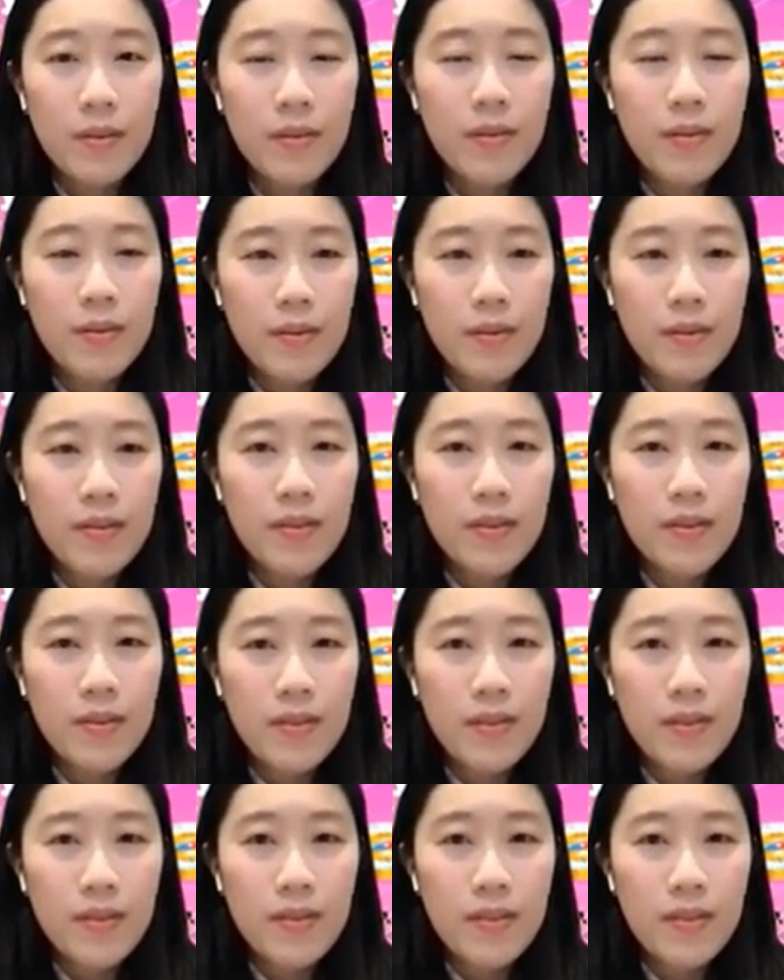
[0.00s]

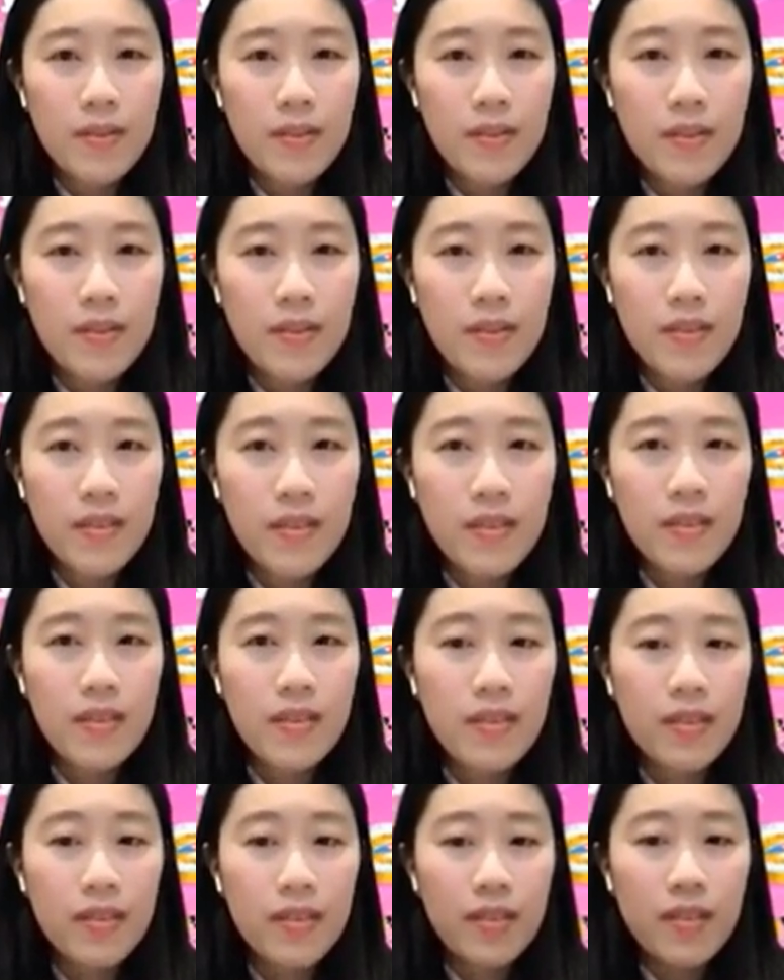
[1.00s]

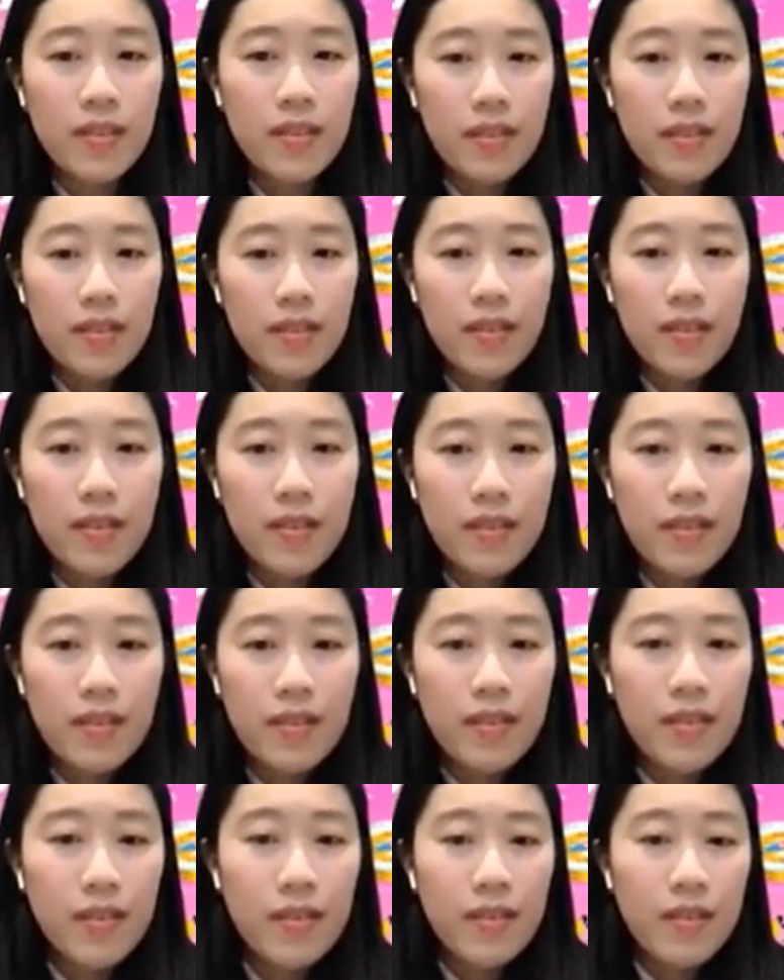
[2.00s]

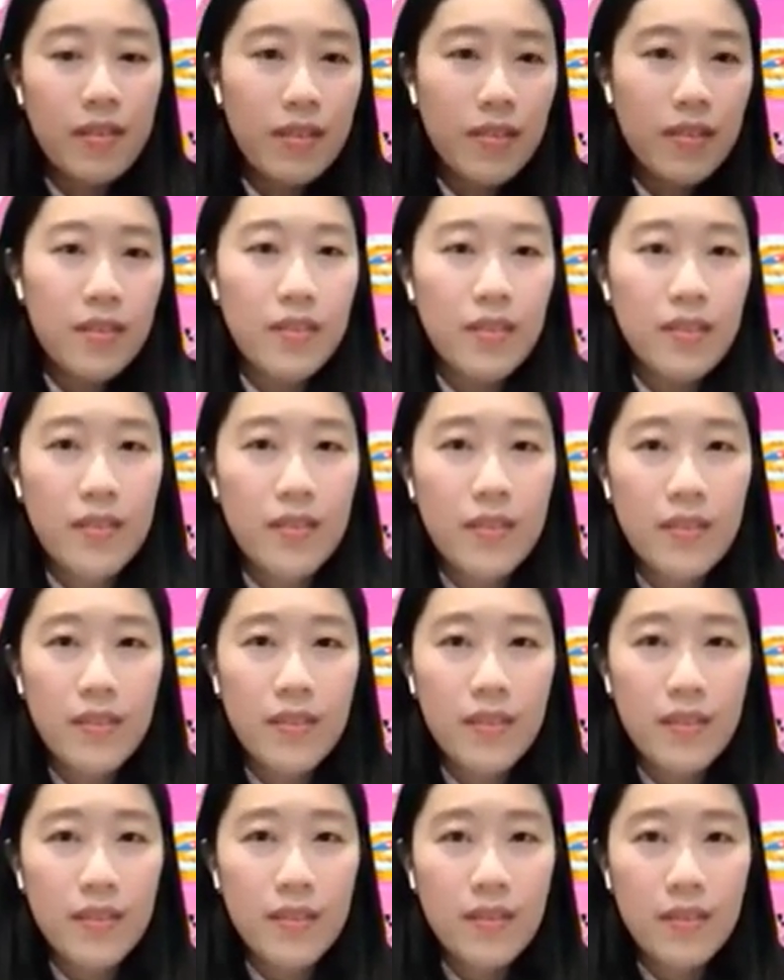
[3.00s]

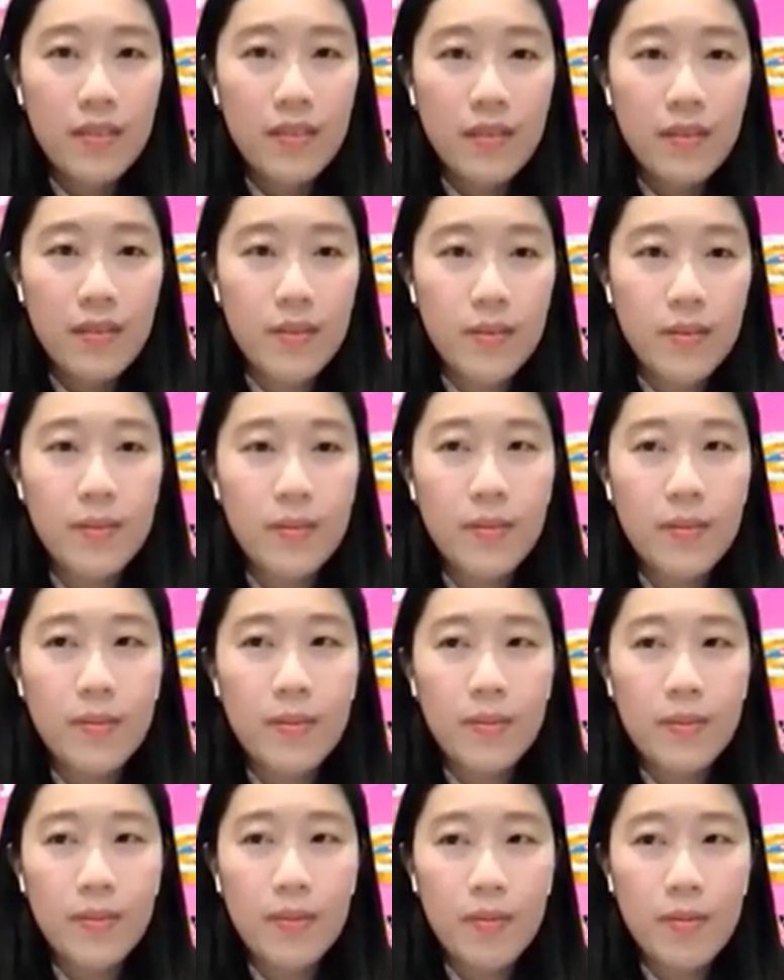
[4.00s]

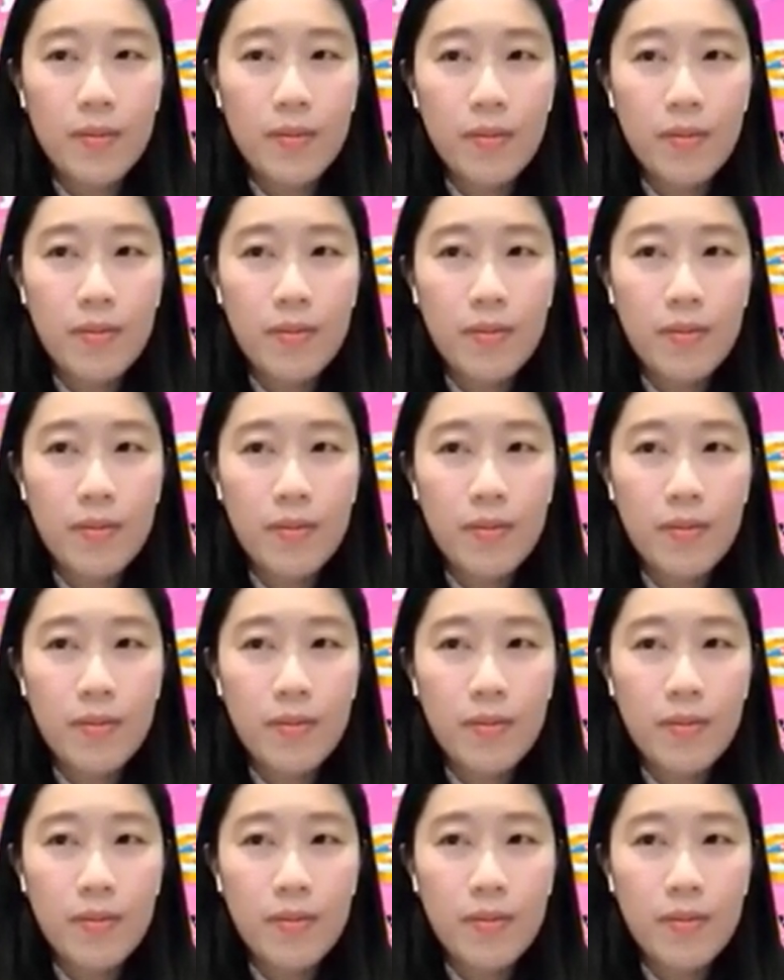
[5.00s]
(silent)